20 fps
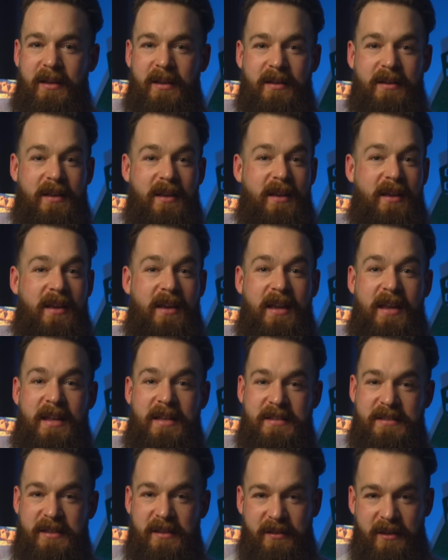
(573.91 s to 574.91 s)
and
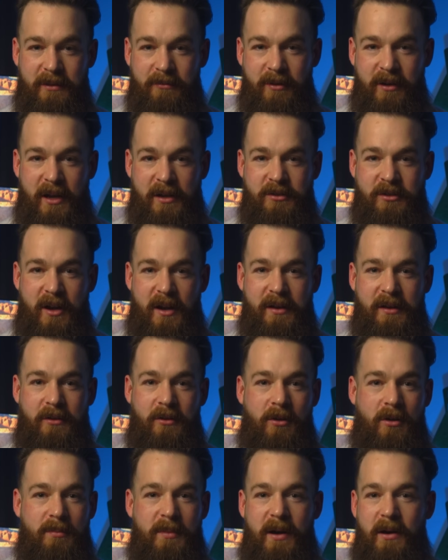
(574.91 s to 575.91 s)
instantly when I tried to
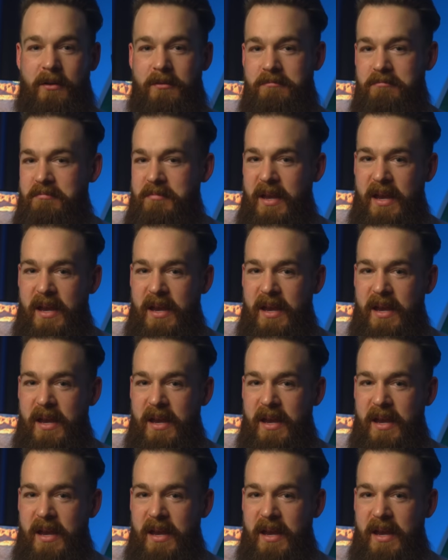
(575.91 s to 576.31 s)
go about